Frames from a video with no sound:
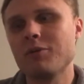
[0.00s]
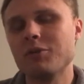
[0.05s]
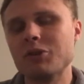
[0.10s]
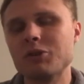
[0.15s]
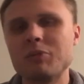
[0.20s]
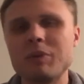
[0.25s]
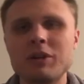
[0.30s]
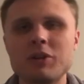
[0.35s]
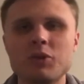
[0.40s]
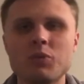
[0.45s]
would
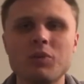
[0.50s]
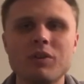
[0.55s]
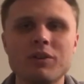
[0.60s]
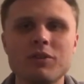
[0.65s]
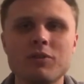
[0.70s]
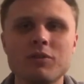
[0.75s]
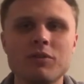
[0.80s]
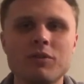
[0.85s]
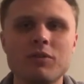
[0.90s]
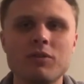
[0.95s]
just mention, what
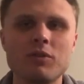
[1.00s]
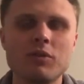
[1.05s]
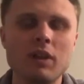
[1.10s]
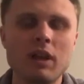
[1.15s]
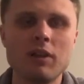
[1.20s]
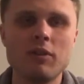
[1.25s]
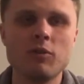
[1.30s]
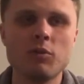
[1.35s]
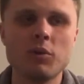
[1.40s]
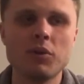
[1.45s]
do
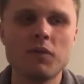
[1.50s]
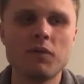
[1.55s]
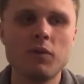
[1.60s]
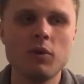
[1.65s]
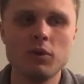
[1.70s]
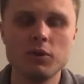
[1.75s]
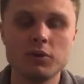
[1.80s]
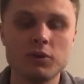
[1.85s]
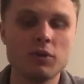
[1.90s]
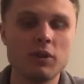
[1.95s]
they do with
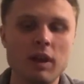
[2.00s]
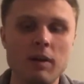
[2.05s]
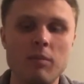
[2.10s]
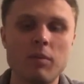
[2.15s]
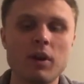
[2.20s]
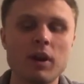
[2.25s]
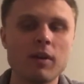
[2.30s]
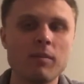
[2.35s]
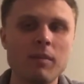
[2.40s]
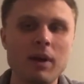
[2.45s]
Foles? Do they
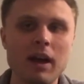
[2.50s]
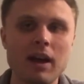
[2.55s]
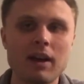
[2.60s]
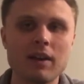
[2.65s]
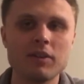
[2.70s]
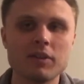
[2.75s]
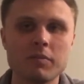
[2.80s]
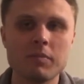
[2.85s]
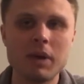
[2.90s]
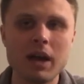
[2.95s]
bring him back
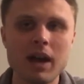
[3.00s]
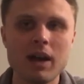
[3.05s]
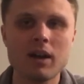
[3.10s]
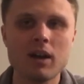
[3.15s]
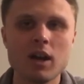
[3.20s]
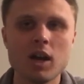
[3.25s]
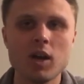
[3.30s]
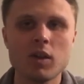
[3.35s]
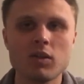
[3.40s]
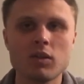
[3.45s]
as a
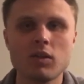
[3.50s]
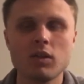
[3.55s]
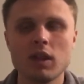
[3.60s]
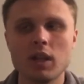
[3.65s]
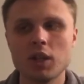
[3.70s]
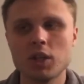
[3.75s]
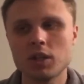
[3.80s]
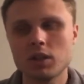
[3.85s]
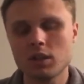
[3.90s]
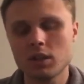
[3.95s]
backup? Do
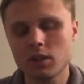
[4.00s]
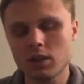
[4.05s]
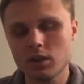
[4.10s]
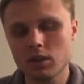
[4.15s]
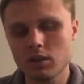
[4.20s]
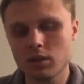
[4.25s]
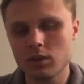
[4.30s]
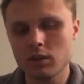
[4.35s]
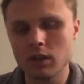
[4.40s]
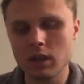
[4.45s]
they
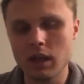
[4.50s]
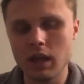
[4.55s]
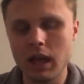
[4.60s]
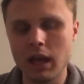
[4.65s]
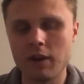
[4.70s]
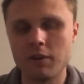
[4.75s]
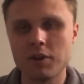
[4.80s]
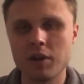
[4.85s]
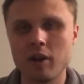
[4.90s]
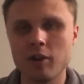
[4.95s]

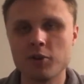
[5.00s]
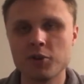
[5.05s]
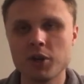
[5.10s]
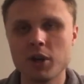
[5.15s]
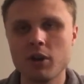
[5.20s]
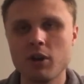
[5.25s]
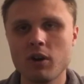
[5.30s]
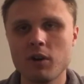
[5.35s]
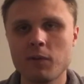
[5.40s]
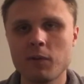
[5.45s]
entertain
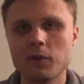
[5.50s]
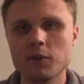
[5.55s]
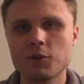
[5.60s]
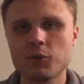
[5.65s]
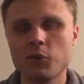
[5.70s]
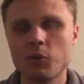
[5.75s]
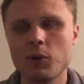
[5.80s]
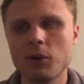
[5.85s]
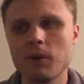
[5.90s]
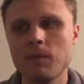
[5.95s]
trade offers
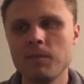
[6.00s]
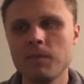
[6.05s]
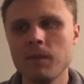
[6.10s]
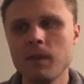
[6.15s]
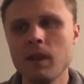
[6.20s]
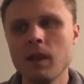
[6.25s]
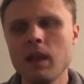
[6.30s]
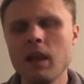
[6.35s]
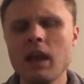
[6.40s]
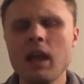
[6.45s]
for him?
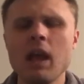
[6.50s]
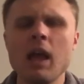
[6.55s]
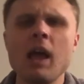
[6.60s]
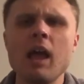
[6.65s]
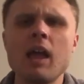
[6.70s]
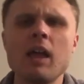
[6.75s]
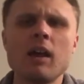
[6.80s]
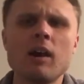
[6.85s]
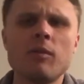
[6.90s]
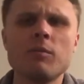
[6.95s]

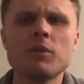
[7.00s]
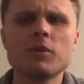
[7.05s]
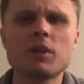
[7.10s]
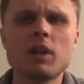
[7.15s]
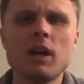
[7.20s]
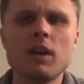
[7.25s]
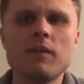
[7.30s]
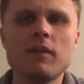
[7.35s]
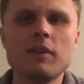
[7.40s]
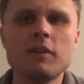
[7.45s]
And I'm just
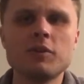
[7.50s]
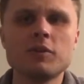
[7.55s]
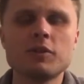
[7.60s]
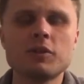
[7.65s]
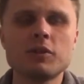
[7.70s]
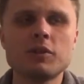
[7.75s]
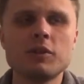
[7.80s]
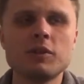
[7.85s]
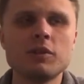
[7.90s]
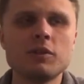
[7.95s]
kind of
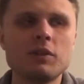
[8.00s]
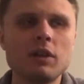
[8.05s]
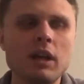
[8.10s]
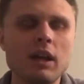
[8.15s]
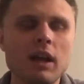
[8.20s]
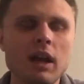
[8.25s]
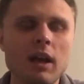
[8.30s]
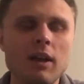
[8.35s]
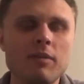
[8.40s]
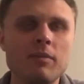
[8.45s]
interested.
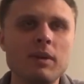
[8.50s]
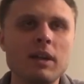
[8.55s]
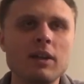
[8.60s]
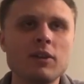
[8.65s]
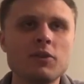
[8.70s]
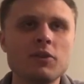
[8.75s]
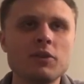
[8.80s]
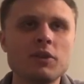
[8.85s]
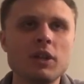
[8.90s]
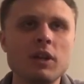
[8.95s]
I'd be
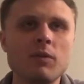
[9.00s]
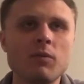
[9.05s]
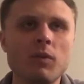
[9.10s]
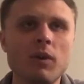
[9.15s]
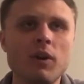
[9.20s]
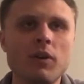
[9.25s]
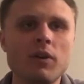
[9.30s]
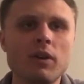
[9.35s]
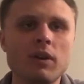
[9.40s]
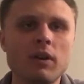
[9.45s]
interested in
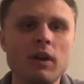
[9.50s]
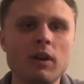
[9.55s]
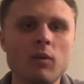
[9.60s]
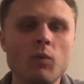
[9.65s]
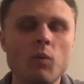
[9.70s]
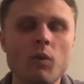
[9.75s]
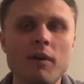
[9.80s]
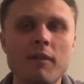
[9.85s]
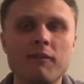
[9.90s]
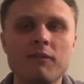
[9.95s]
wondering like
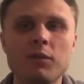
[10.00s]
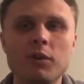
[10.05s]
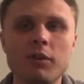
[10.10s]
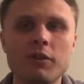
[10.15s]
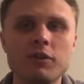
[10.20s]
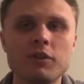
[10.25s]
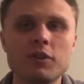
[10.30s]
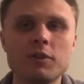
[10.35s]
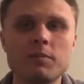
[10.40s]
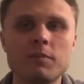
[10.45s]
what
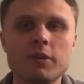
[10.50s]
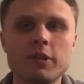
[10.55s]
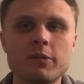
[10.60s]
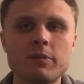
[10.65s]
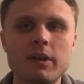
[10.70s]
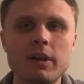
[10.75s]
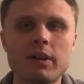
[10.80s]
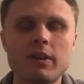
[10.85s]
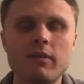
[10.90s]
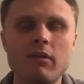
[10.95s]
Foles'
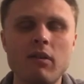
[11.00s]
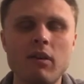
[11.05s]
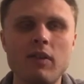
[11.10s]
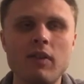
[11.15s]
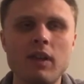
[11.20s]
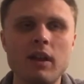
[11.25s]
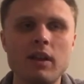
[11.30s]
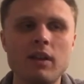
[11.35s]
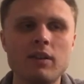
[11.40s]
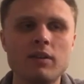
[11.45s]
perspective
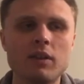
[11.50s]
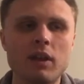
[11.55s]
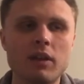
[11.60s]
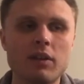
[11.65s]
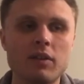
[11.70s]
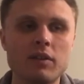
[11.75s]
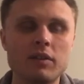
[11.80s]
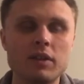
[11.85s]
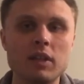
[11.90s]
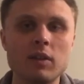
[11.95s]
on that is.
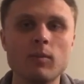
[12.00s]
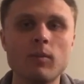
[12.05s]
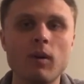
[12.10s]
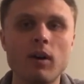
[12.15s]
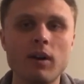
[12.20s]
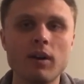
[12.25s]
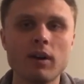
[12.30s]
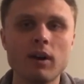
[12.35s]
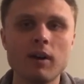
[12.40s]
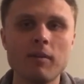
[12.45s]
Like, does he
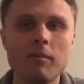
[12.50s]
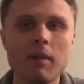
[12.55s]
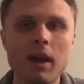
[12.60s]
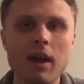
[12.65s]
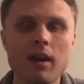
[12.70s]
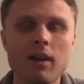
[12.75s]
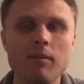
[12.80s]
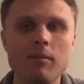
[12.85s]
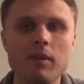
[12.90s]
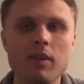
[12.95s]
want to come
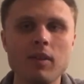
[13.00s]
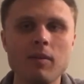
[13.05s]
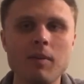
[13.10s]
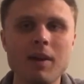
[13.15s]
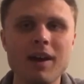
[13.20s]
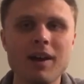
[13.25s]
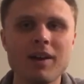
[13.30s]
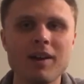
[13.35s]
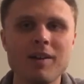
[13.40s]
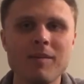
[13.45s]
back and be the
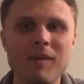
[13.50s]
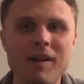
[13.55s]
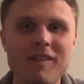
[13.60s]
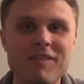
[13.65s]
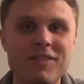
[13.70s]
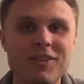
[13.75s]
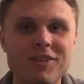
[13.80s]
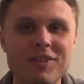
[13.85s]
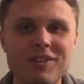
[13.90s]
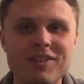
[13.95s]
backup
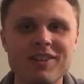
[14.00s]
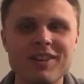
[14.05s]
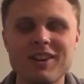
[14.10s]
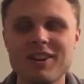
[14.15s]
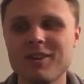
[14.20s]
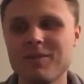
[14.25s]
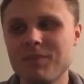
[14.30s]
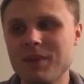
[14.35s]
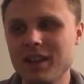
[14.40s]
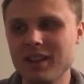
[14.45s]
after
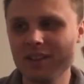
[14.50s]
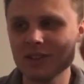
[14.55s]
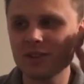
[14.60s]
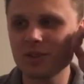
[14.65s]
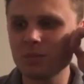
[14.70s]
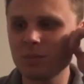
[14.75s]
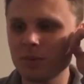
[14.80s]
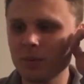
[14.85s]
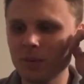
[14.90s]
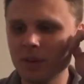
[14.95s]
being the
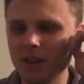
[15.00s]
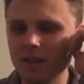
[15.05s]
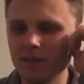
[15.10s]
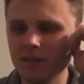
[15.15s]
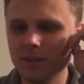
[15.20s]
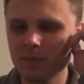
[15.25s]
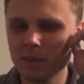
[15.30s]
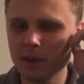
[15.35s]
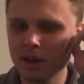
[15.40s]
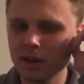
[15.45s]
Super Bowl
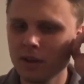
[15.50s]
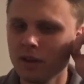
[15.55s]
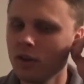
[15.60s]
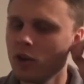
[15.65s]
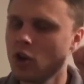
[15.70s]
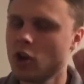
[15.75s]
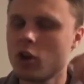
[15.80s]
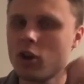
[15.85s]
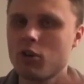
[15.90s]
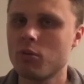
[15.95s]
MVP,
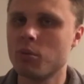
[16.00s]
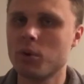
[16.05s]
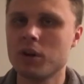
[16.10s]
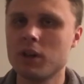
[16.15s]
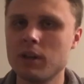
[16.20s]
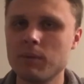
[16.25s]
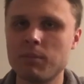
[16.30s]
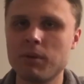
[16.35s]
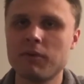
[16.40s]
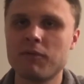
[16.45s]
or would
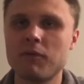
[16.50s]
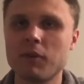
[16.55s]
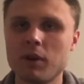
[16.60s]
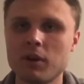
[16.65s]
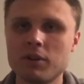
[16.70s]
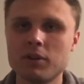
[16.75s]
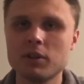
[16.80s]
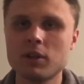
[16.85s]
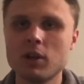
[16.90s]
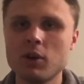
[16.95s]
he
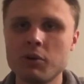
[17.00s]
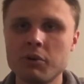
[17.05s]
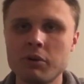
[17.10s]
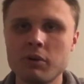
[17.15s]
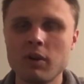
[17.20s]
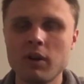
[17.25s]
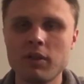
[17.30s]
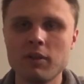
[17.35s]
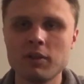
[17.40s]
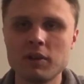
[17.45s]
prefer to go to
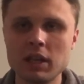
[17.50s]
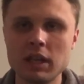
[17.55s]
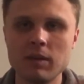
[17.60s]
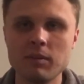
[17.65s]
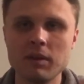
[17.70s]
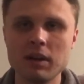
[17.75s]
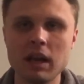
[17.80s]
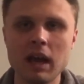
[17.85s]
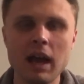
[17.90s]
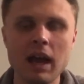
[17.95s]
another
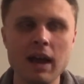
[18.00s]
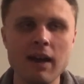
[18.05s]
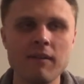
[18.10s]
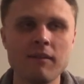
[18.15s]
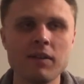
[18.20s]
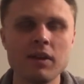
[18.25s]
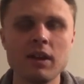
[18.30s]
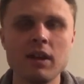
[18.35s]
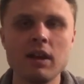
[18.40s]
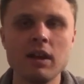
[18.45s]
team and
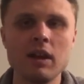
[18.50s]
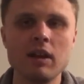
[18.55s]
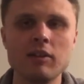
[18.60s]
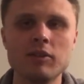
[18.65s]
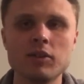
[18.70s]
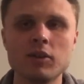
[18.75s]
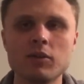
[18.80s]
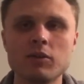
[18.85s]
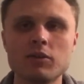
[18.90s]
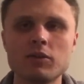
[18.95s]
have
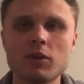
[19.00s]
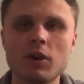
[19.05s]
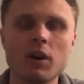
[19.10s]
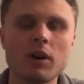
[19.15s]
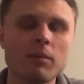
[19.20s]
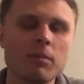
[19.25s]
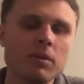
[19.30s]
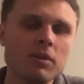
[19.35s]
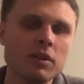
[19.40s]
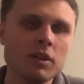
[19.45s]
his own
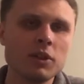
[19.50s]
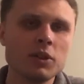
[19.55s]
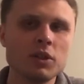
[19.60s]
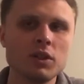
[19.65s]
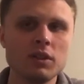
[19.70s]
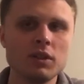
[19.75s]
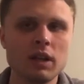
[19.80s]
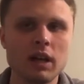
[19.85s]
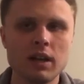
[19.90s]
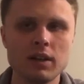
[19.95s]
starting
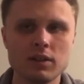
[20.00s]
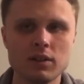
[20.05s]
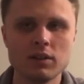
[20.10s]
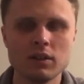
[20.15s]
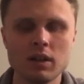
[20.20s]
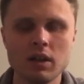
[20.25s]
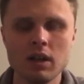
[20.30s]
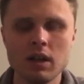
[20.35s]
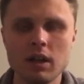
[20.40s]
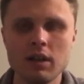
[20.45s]
position? That's
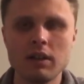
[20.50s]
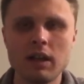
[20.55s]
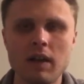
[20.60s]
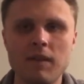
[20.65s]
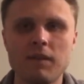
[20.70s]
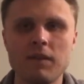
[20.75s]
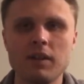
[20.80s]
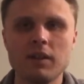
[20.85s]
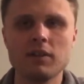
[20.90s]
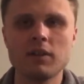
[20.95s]

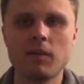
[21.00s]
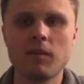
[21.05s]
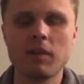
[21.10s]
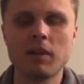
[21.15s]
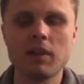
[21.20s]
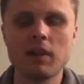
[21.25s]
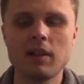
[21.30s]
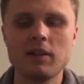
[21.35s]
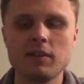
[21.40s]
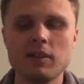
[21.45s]
definitely
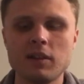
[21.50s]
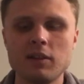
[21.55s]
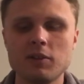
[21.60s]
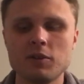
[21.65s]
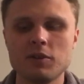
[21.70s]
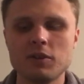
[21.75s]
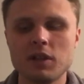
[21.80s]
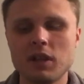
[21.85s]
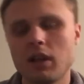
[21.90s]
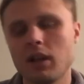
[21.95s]
something that's
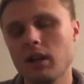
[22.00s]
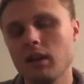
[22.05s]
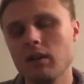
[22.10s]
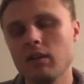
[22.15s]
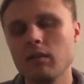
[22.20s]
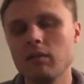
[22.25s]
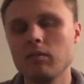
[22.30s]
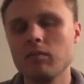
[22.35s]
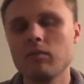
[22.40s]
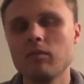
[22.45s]
interesting,
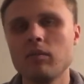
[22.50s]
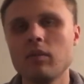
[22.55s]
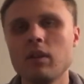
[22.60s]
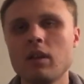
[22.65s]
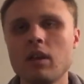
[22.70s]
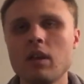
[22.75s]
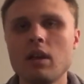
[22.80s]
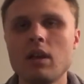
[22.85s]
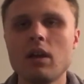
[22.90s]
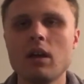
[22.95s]

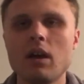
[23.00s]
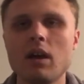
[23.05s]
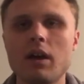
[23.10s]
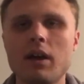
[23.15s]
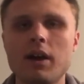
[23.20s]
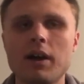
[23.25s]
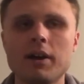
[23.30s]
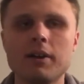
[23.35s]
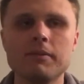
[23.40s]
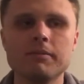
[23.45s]

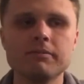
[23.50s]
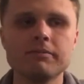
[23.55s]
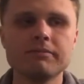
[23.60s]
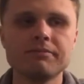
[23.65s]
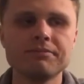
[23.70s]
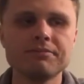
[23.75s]
and